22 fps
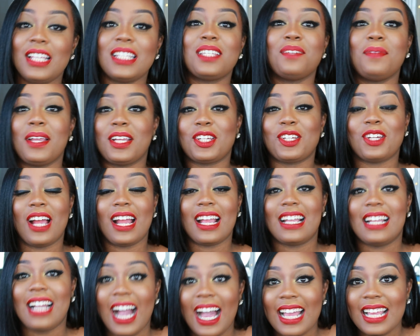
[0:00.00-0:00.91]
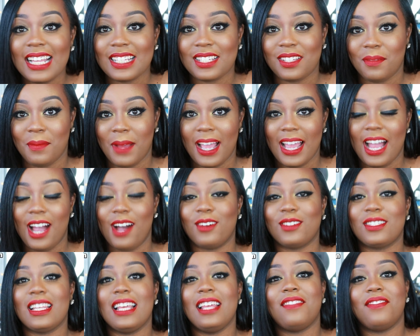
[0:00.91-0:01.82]
to make sure I got into my
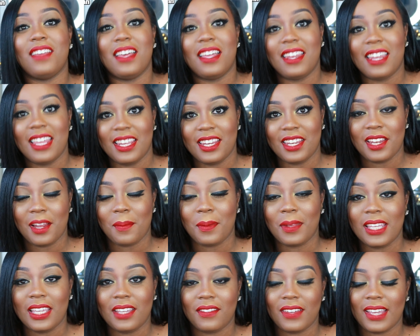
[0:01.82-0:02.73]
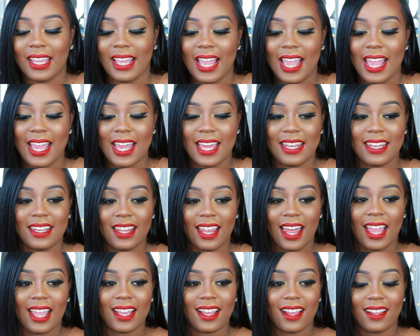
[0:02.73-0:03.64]
house, and then ended up leaving. And
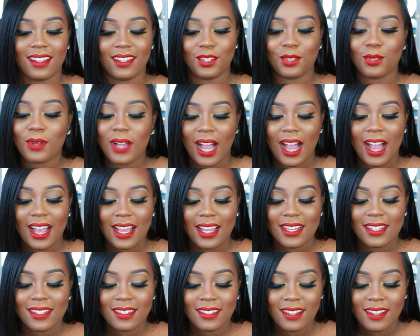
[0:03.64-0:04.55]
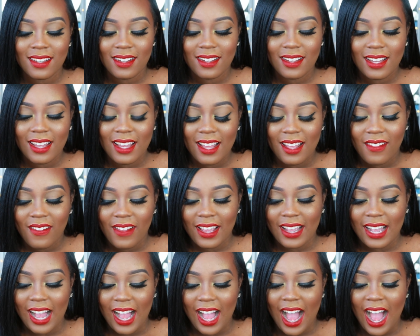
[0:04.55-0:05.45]
like, you guys,
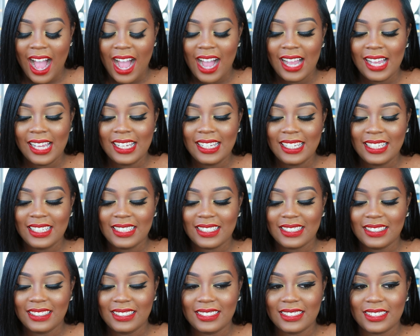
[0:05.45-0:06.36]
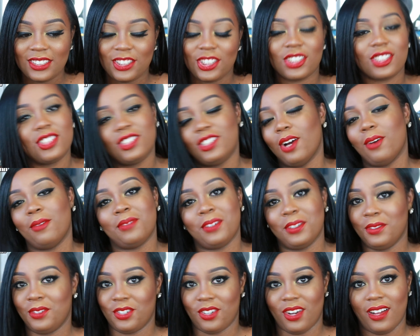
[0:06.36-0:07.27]
like I just don't
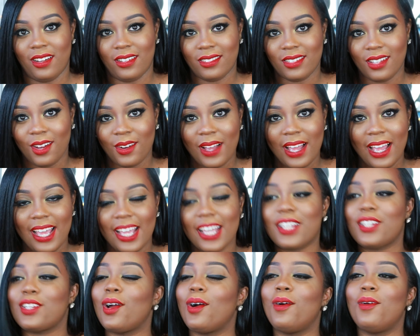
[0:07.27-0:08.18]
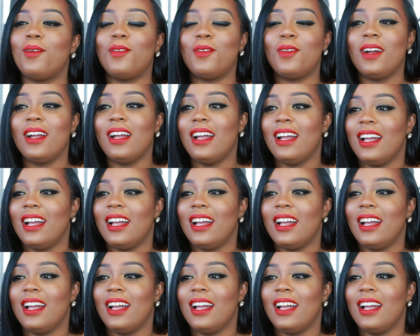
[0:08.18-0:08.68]
do drugs, okay? Don't.